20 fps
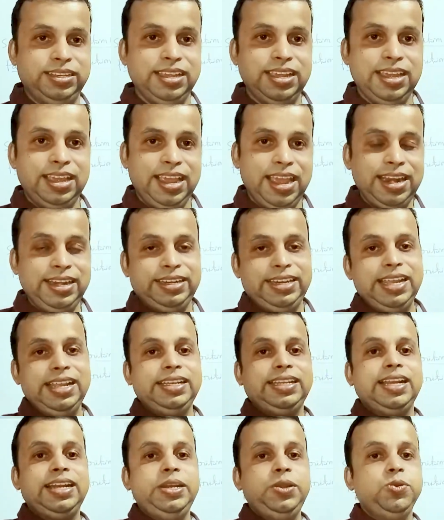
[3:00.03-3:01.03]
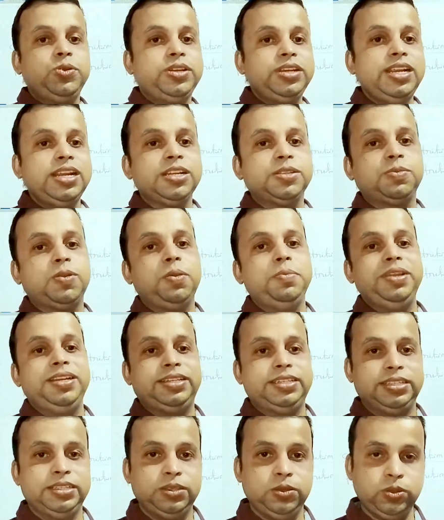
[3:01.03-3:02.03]
and take the nutrients from it.
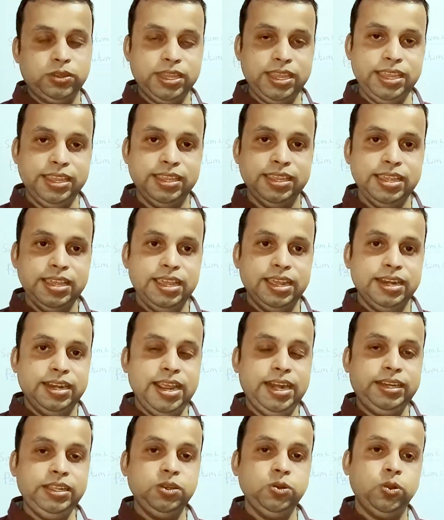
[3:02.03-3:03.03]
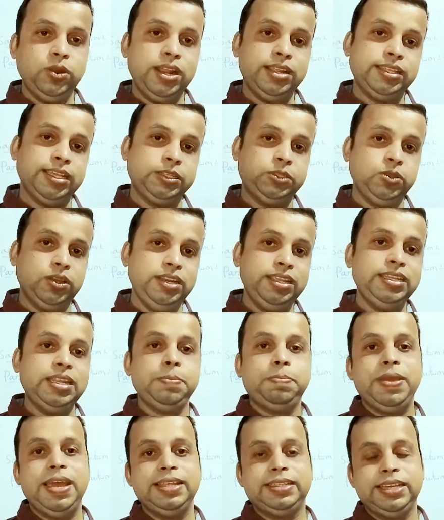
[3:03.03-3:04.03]
Okay, that is known as actually the
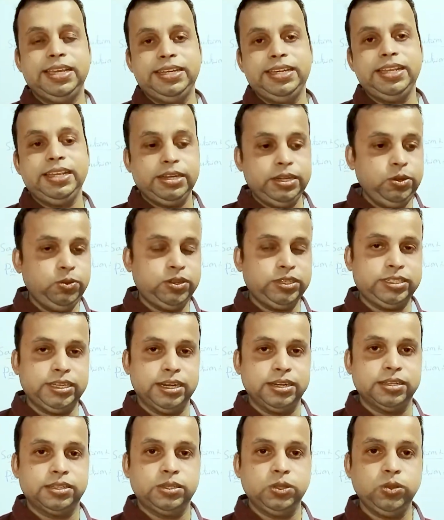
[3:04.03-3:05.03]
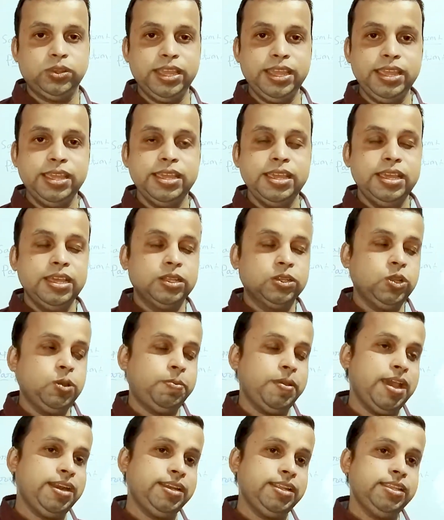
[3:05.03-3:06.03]
parasitic nutrition. Okay, so
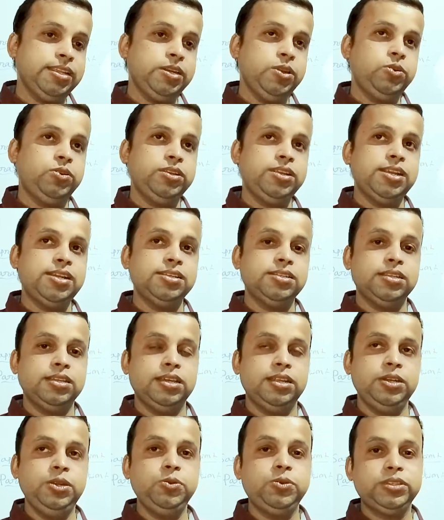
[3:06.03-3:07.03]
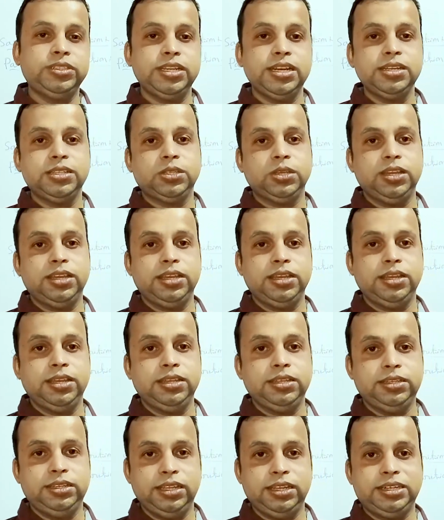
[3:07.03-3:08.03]
parasitic nutrition,
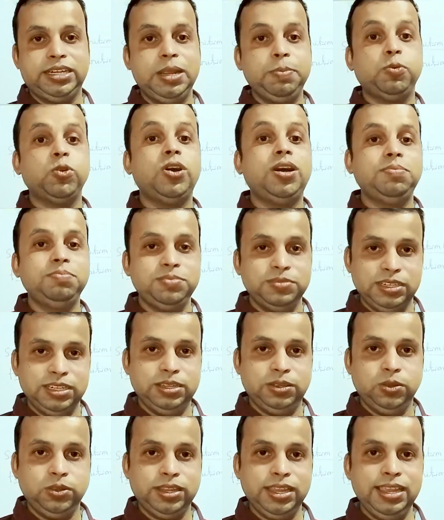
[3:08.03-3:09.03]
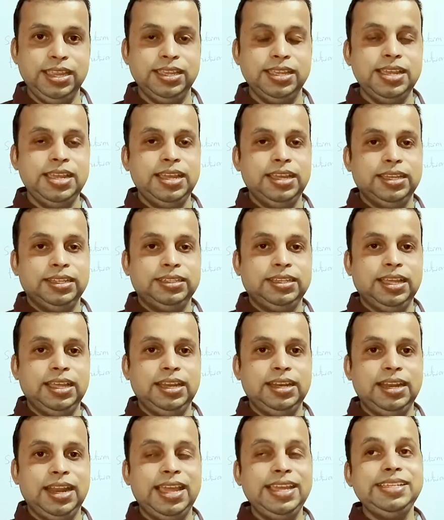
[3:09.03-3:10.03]
the tapeworm, okay, the
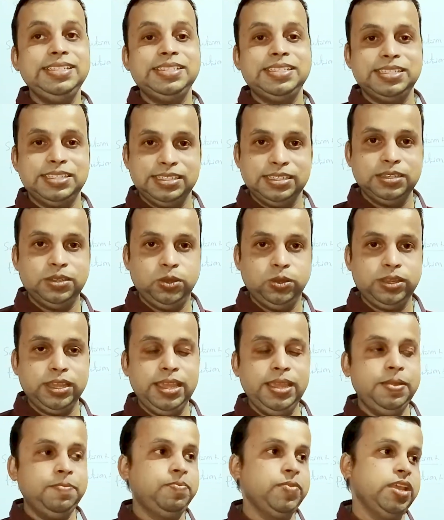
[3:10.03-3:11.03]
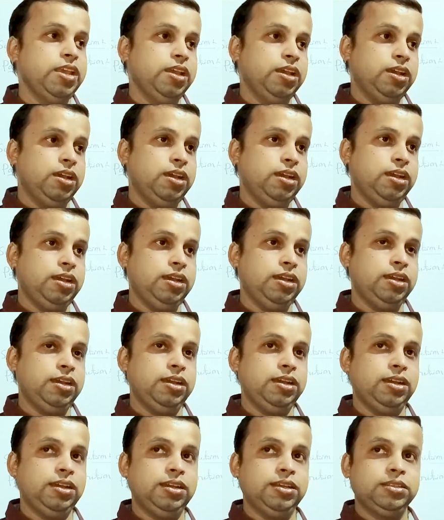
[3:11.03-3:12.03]
lice, okay,
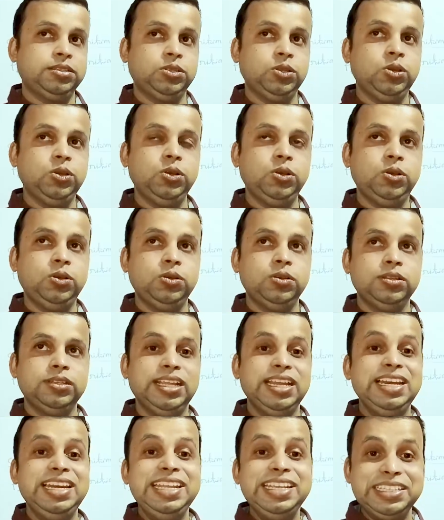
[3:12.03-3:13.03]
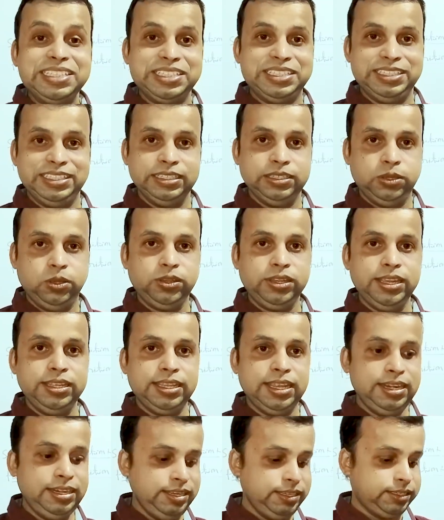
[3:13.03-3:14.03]
so the leech, okay, the
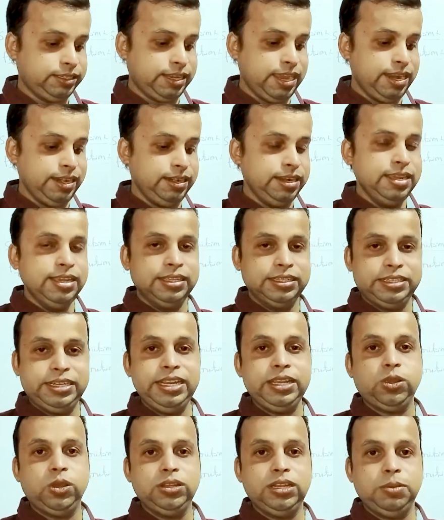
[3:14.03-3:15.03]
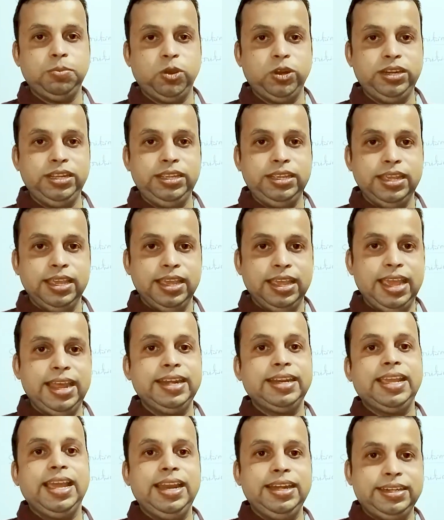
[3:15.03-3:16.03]
leech can stick on the body and
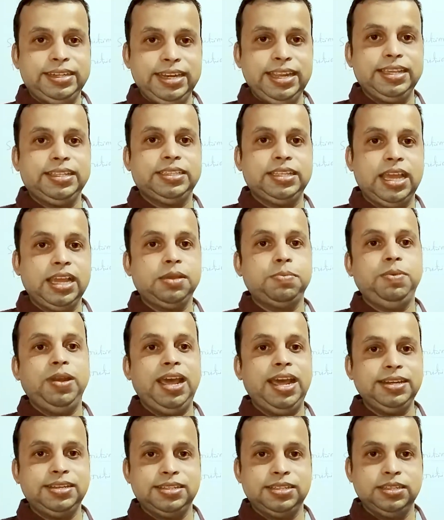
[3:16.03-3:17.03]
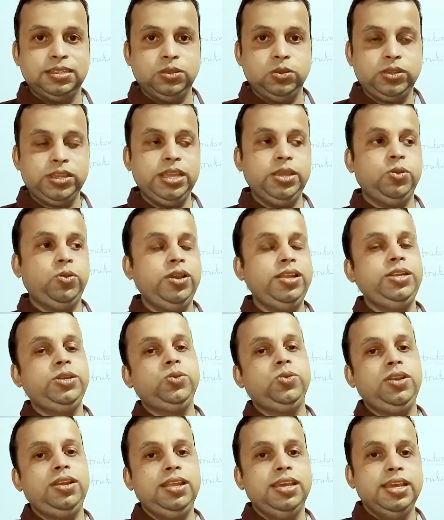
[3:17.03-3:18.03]
can suck blood. Okay, when it
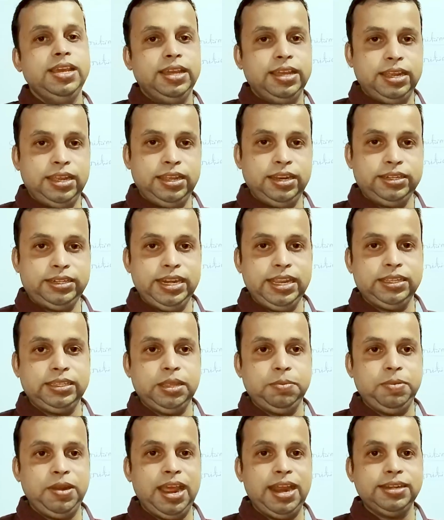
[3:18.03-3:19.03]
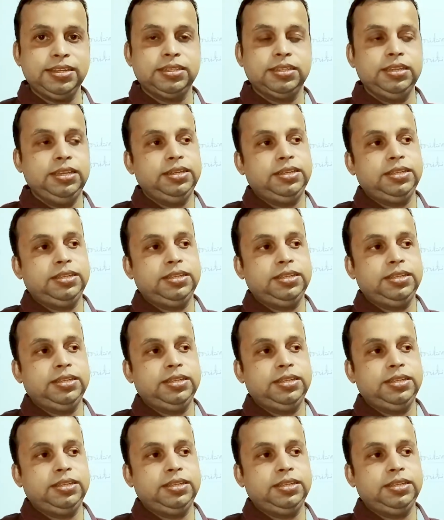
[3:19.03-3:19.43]
will take the blood, it